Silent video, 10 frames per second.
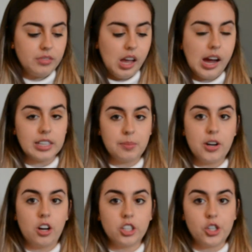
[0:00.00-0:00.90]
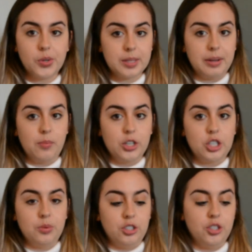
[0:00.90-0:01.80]
asked my doctor to explain what
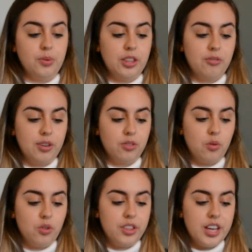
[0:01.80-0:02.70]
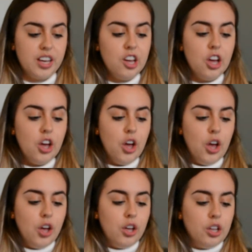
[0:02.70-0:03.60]
she was doing throughout the whole thing.
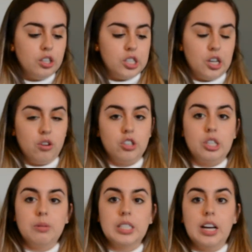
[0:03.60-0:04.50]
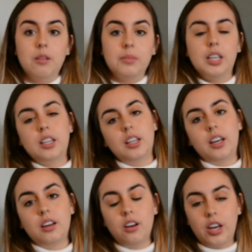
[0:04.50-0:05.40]
So she would tell me
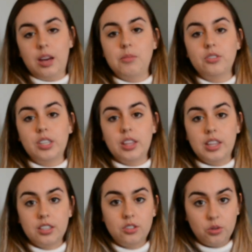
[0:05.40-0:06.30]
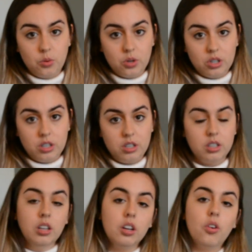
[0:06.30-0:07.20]
like, okay, I'm using this tool,
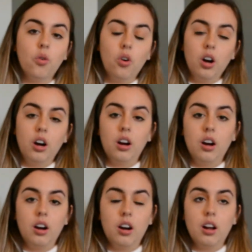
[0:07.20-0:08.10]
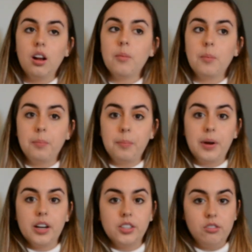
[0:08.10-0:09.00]
or I'm
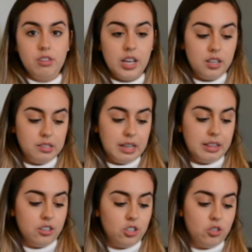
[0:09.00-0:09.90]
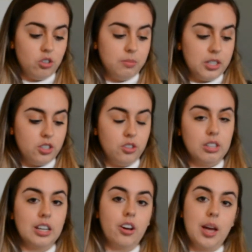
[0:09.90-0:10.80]
gonna do this, and then she told me to
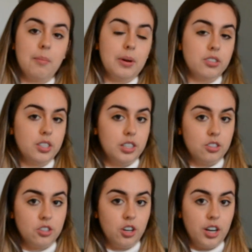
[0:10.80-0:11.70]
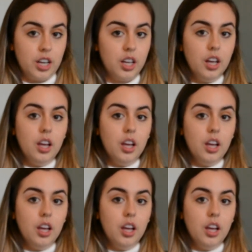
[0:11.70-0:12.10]
like, okay, I'm about to insert it.